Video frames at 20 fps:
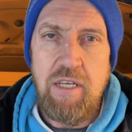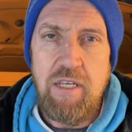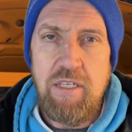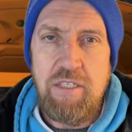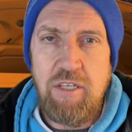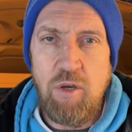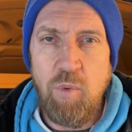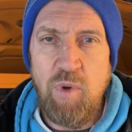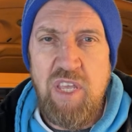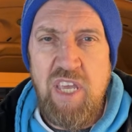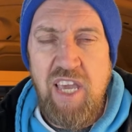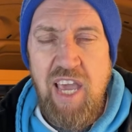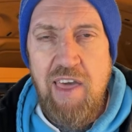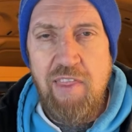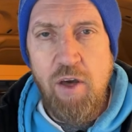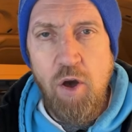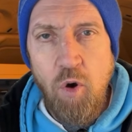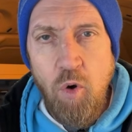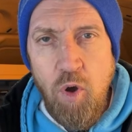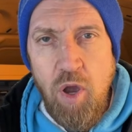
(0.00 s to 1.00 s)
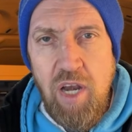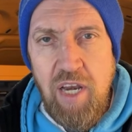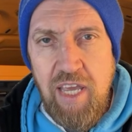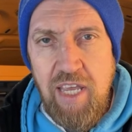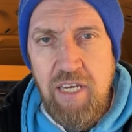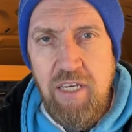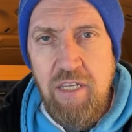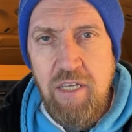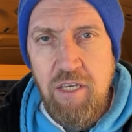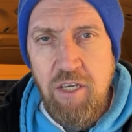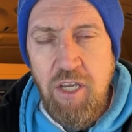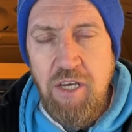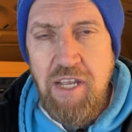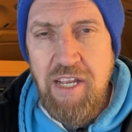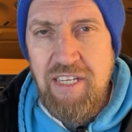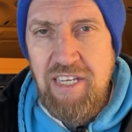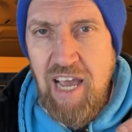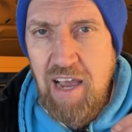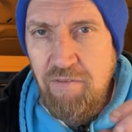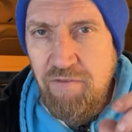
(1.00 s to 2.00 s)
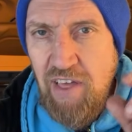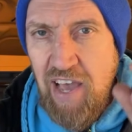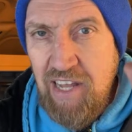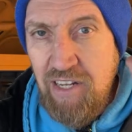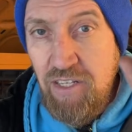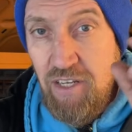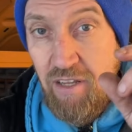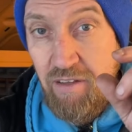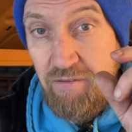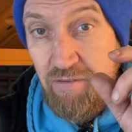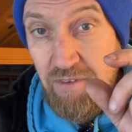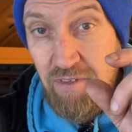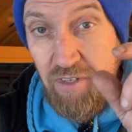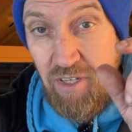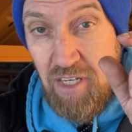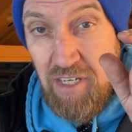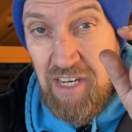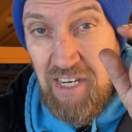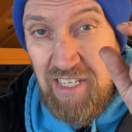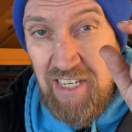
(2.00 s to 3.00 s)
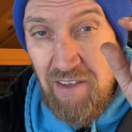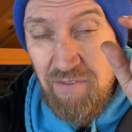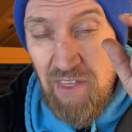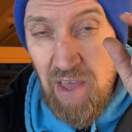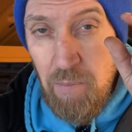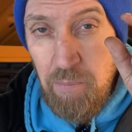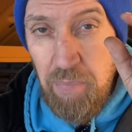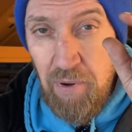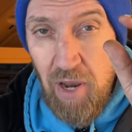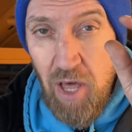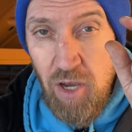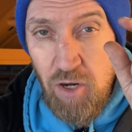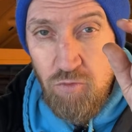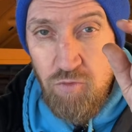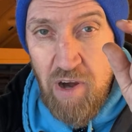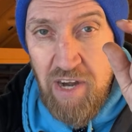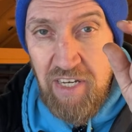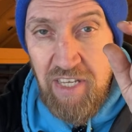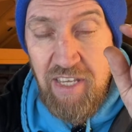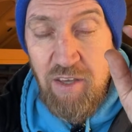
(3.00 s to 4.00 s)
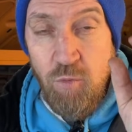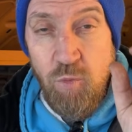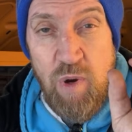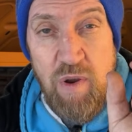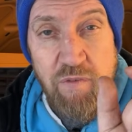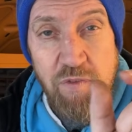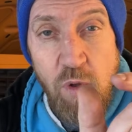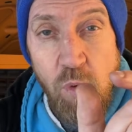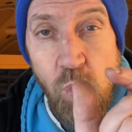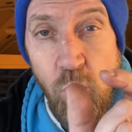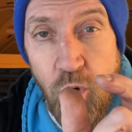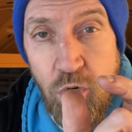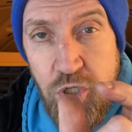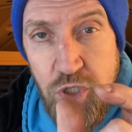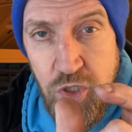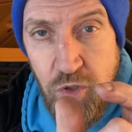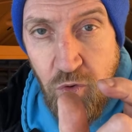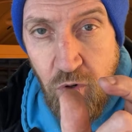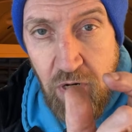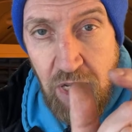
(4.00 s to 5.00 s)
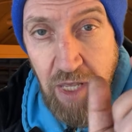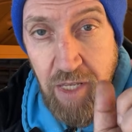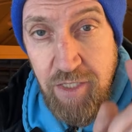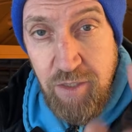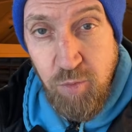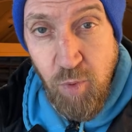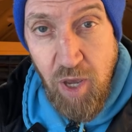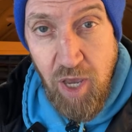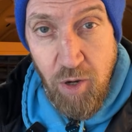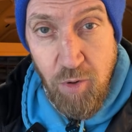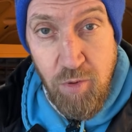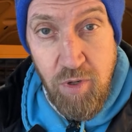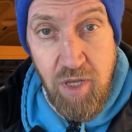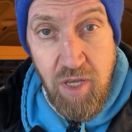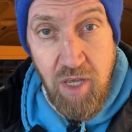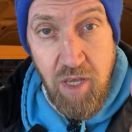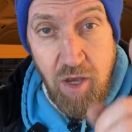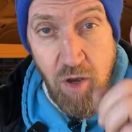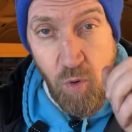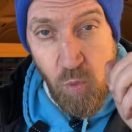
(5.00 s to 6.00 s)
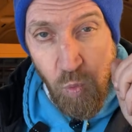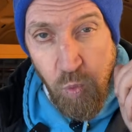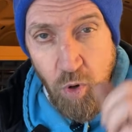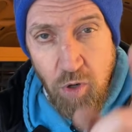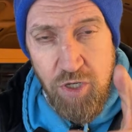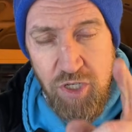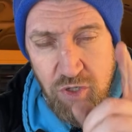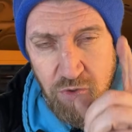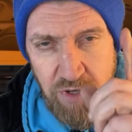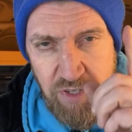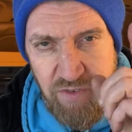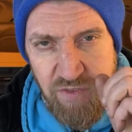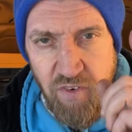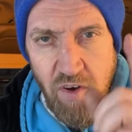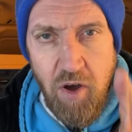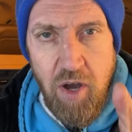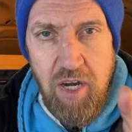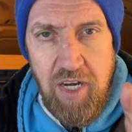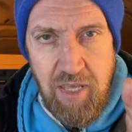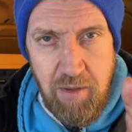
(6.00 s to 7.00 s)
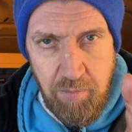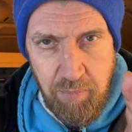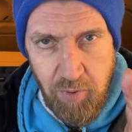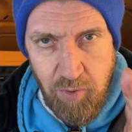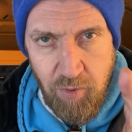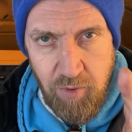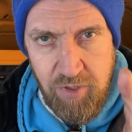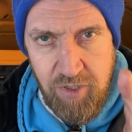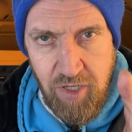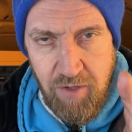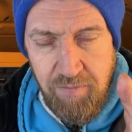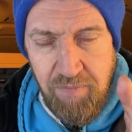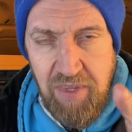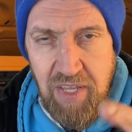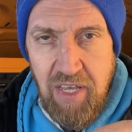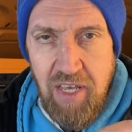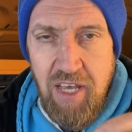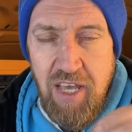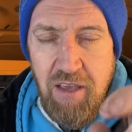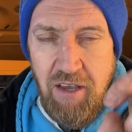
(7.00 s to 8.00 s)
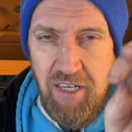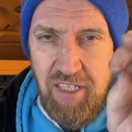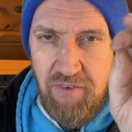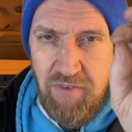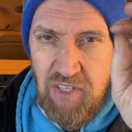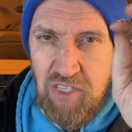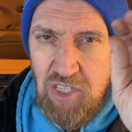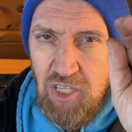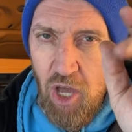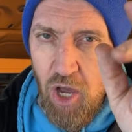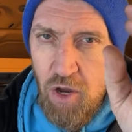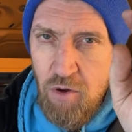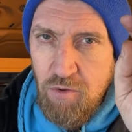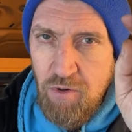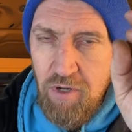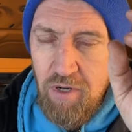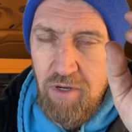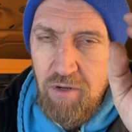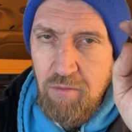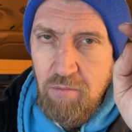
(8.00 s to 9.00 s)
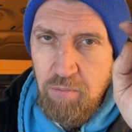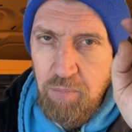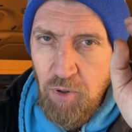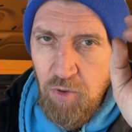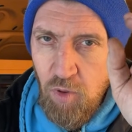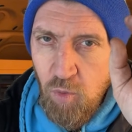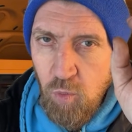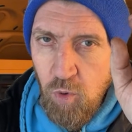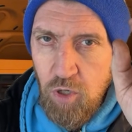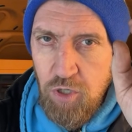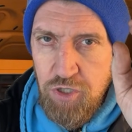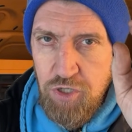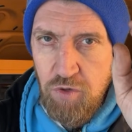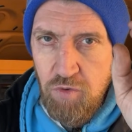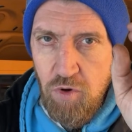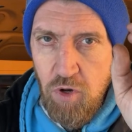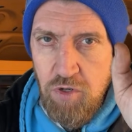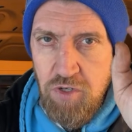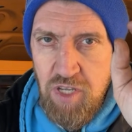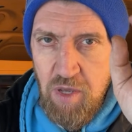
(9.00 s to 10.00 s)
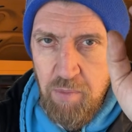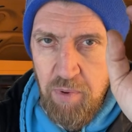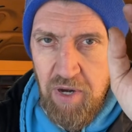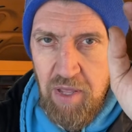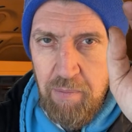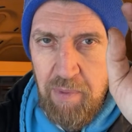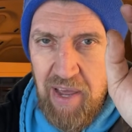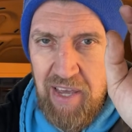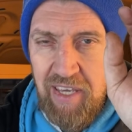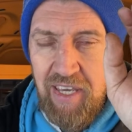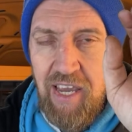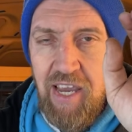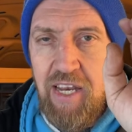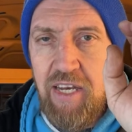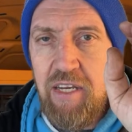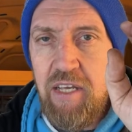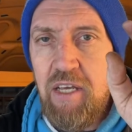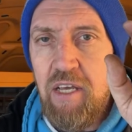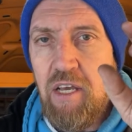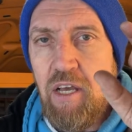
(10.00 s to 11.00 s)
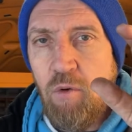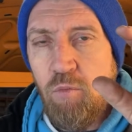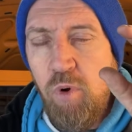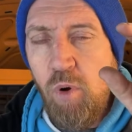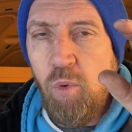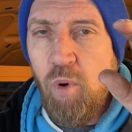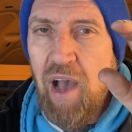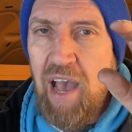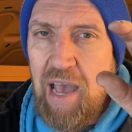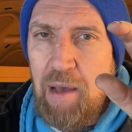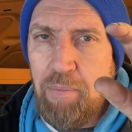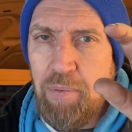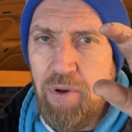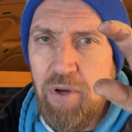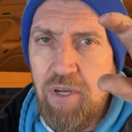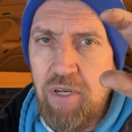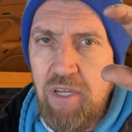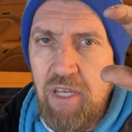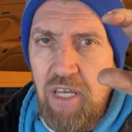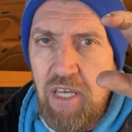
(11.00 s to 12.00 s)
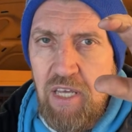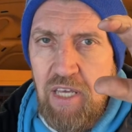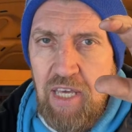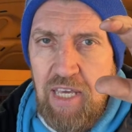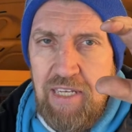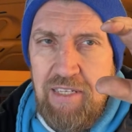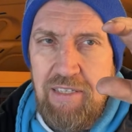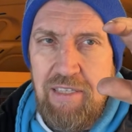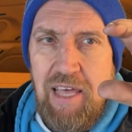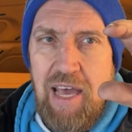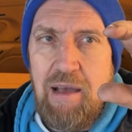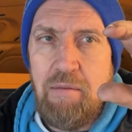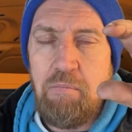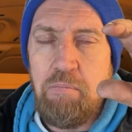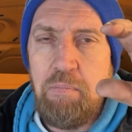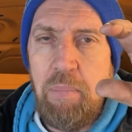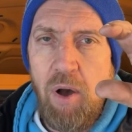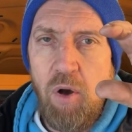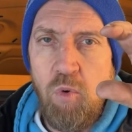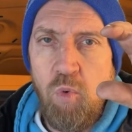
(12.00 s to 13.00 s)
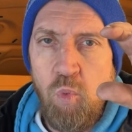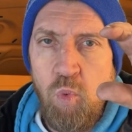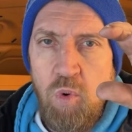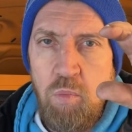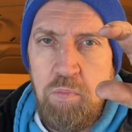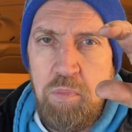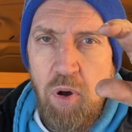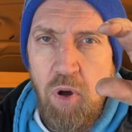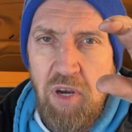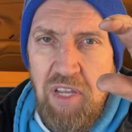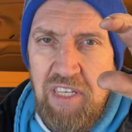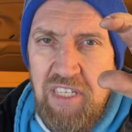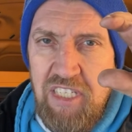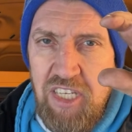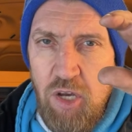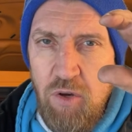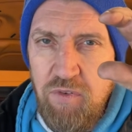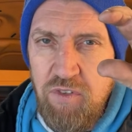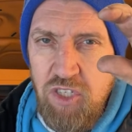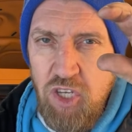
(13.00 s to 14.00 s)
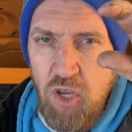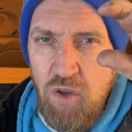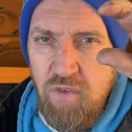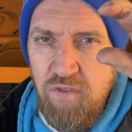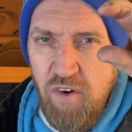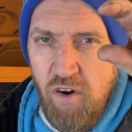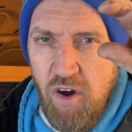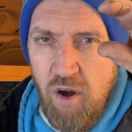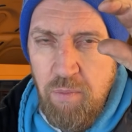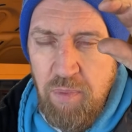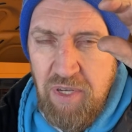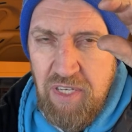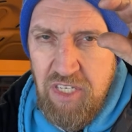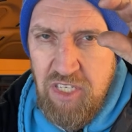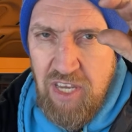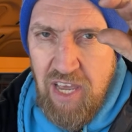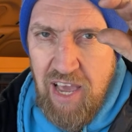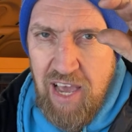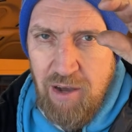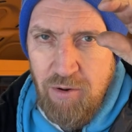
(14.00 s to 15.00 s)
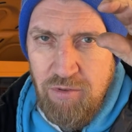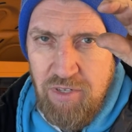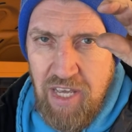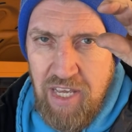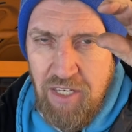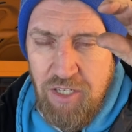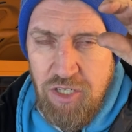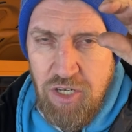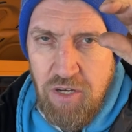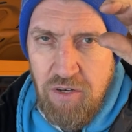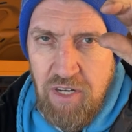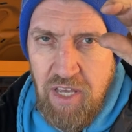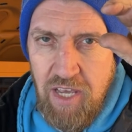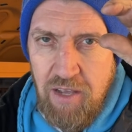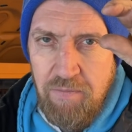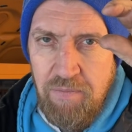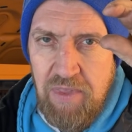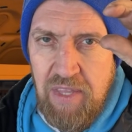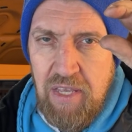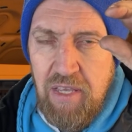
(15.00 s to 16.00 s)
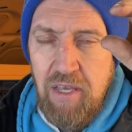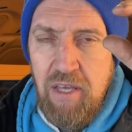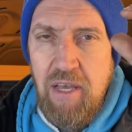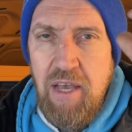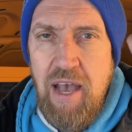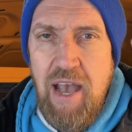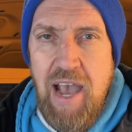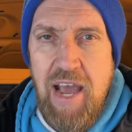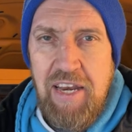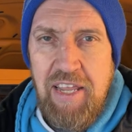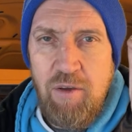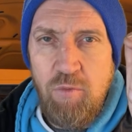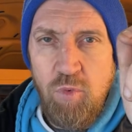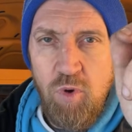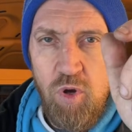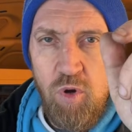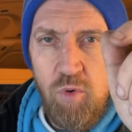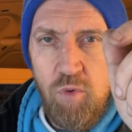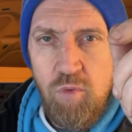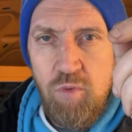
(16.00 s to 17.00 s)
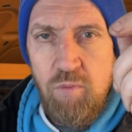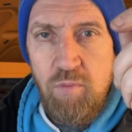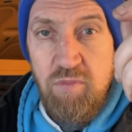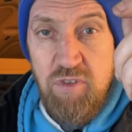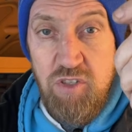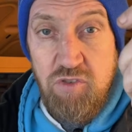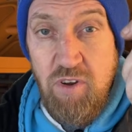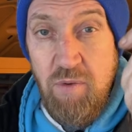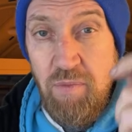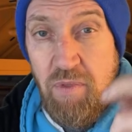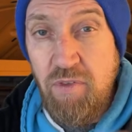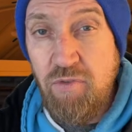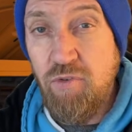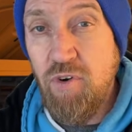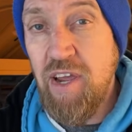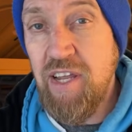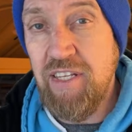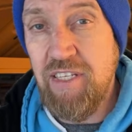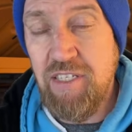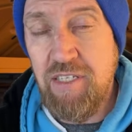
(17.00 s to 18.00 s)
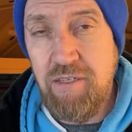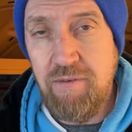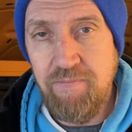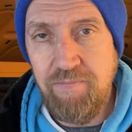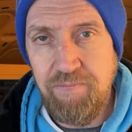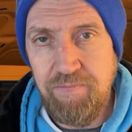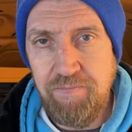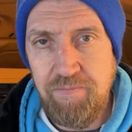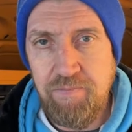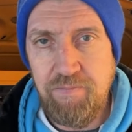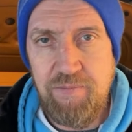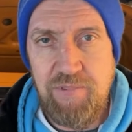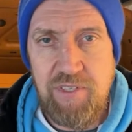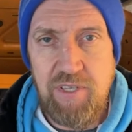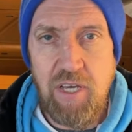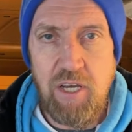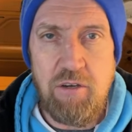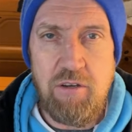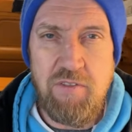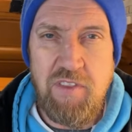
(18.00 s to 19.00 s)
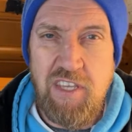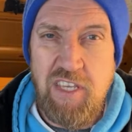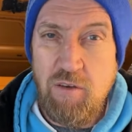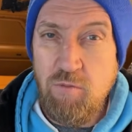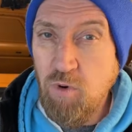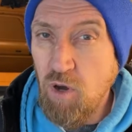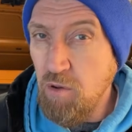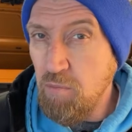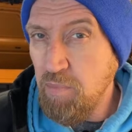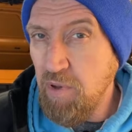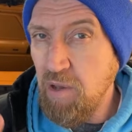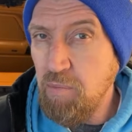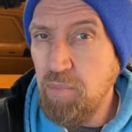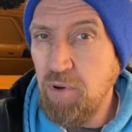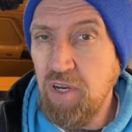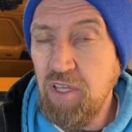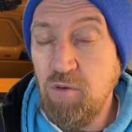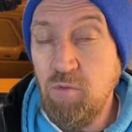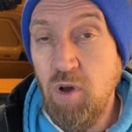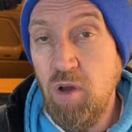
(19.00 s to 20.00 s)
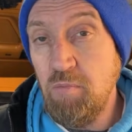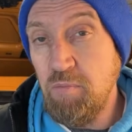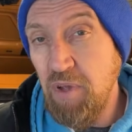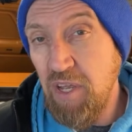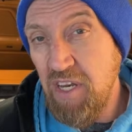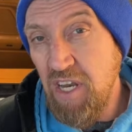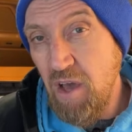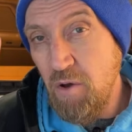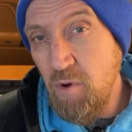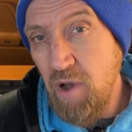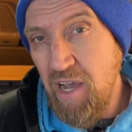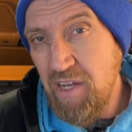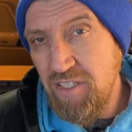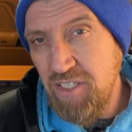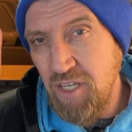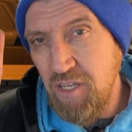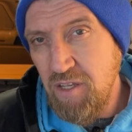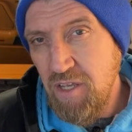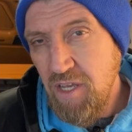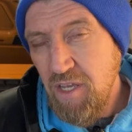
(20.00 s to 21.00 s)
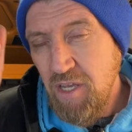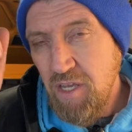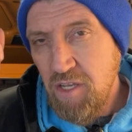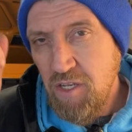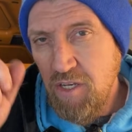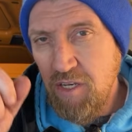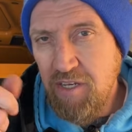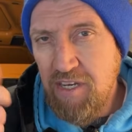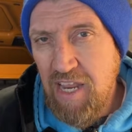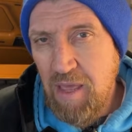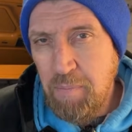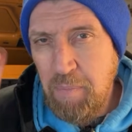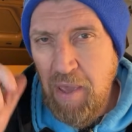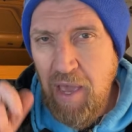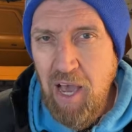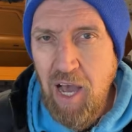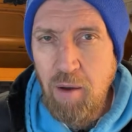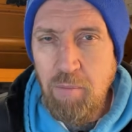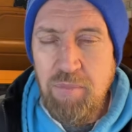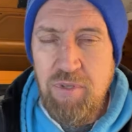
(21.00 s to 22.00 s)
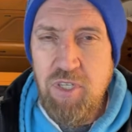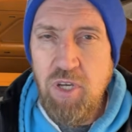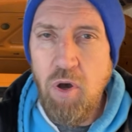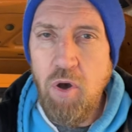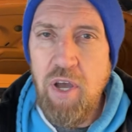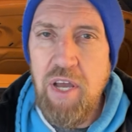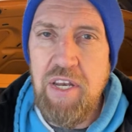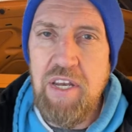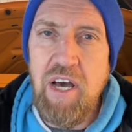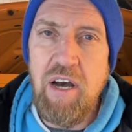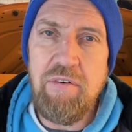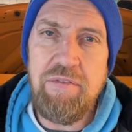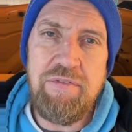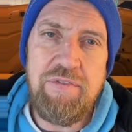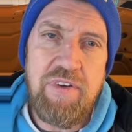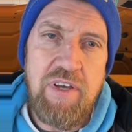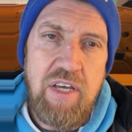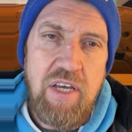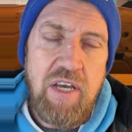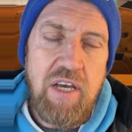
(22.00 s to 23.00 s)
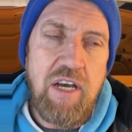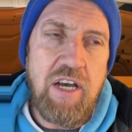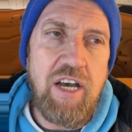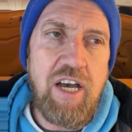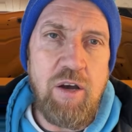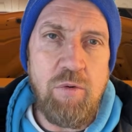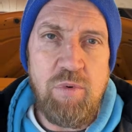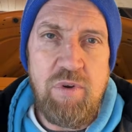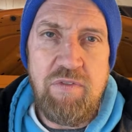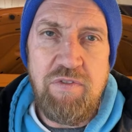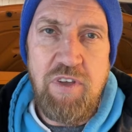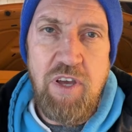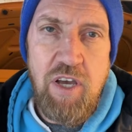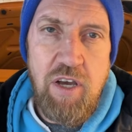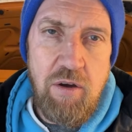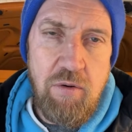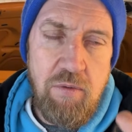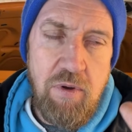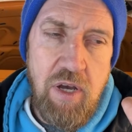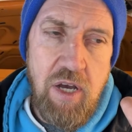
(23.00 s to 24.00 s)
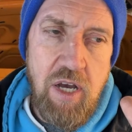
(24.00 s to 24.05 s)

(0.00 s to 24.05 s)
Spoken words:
So when you get the oil in, you need to have that you need to have that plug ready with the washer on it as well. Washer is vitally important, because if you don't put the washer on and you put it back in, what will happen is that bolt will pull itself too far up into your Haldex unit, and it will strip the threads. So, and then you won't be able to put it, you won't be able to know how to nip it up tight enough with your